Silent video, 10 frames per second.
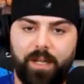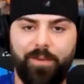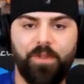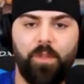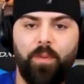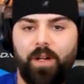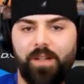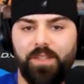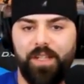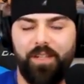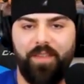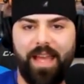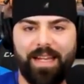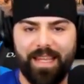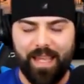He was a person
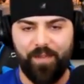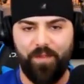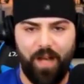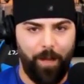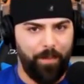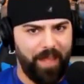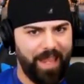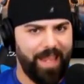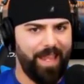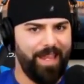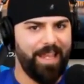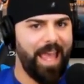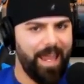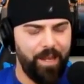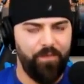that gave up a
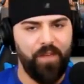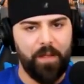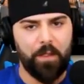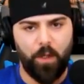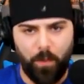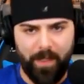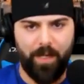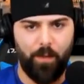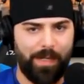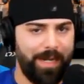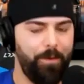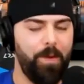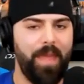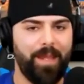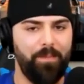NFL career where he
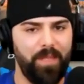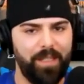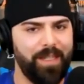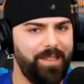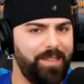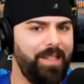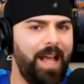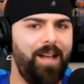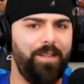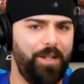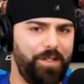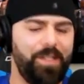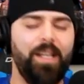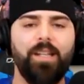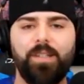would make millions of
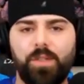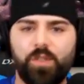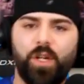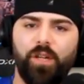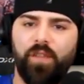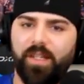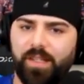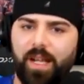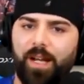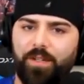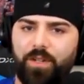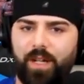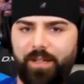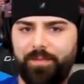dollars to serve his country.